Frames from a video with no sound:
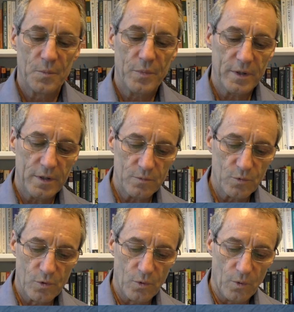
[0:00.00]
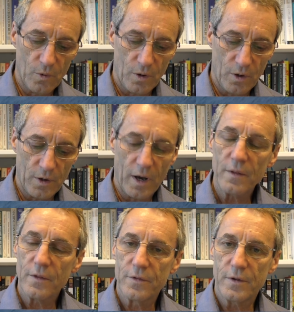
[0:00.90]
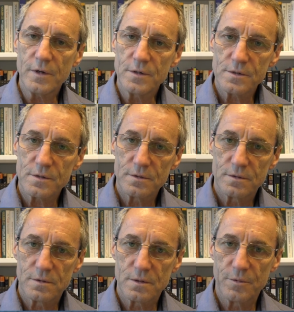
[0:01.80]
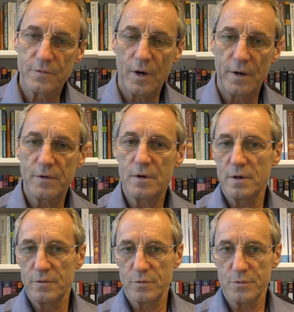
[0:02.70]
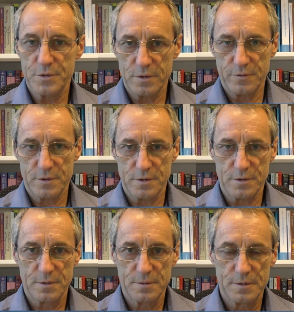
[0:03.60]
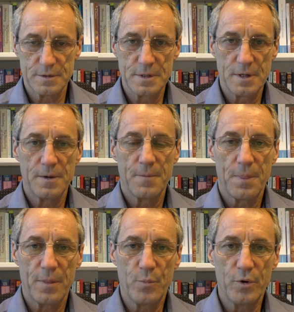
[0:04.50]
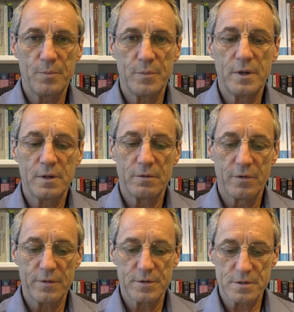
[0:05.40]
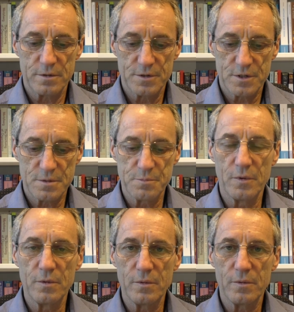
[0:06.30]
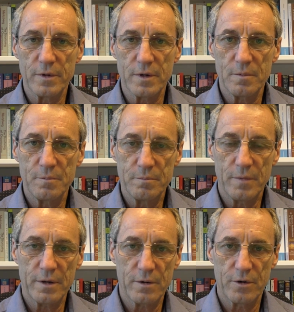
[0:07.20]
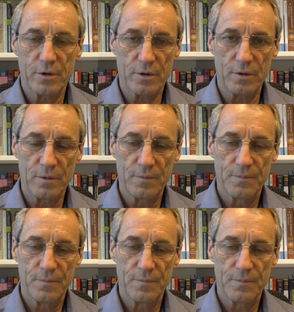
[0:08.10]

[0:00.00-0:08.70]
but it will call on other things to provide the overall services. The point being, you've got this small little microkernel